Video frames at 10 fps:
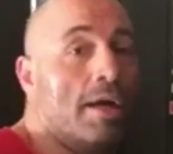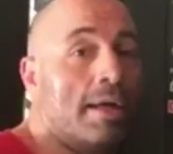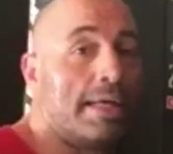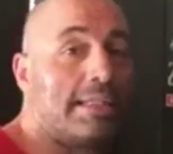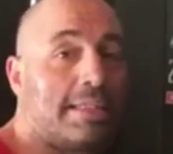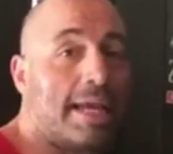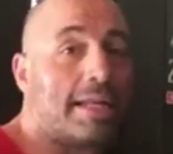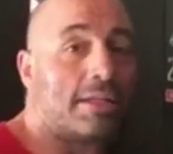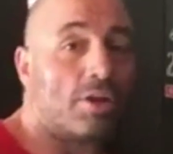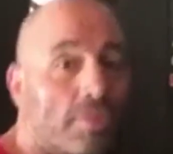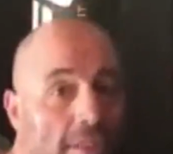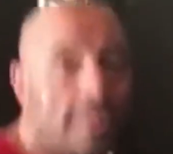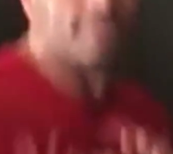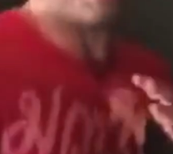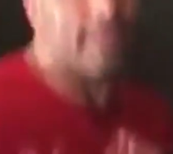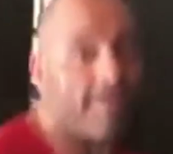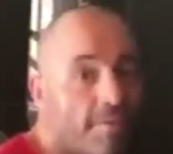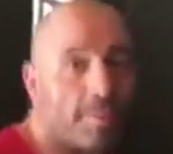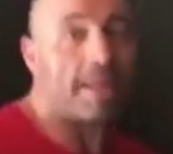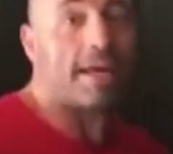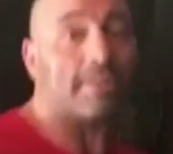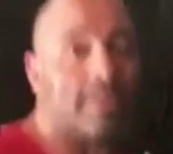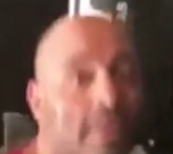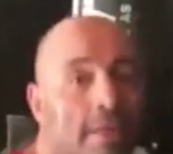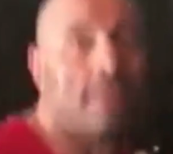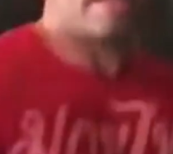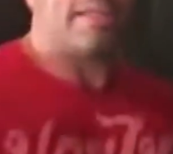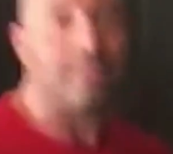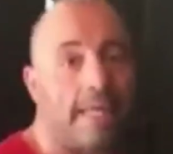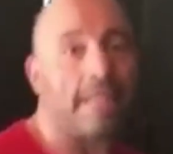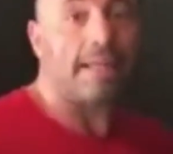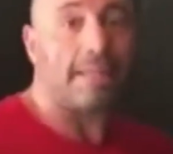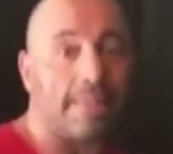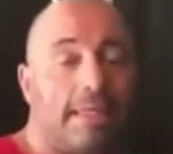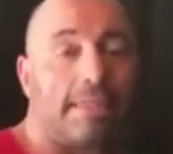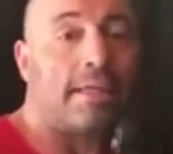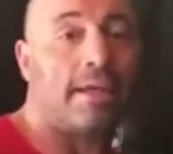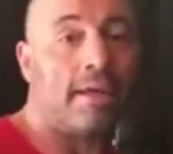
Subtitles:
He's standing totally different than everybody else. He's standing like this.